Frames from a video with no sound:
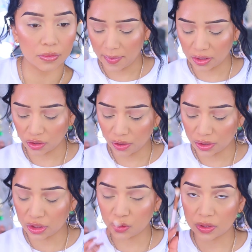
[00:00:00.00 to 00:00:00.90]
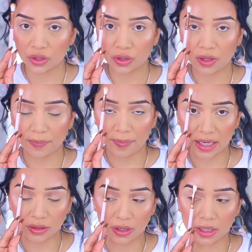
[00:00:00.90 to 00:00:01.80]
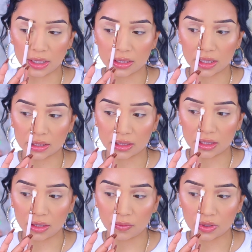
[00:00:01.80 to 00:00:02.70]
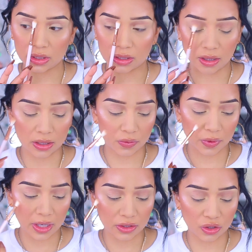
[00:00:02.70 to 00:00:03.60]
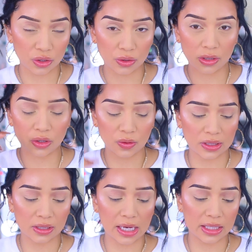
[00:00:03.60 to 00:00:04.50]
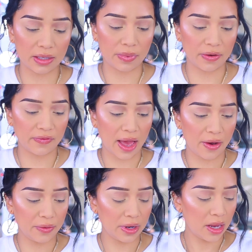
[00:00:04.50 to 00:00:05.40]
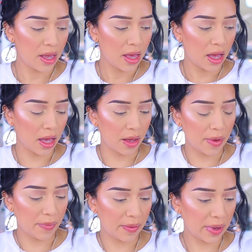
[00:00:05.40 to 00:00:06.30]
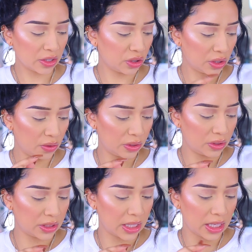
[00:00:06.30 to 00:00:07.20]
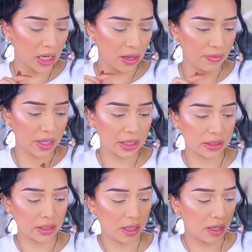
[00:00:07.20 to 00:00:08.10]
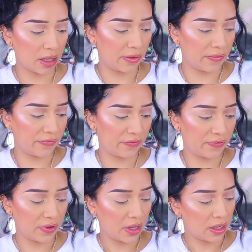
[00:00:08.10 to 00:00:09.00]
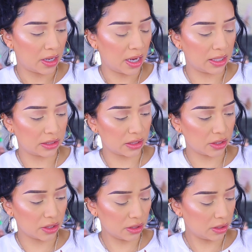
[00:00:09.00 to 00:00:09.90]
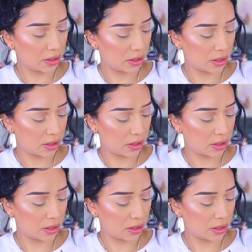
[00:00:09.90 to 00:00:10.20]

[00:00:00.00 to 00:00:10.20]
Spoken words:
I'm actually going to switch to back to the E16, which is this one. I just used it to slightly buff out. But I'm actually going to take a mix of Hustler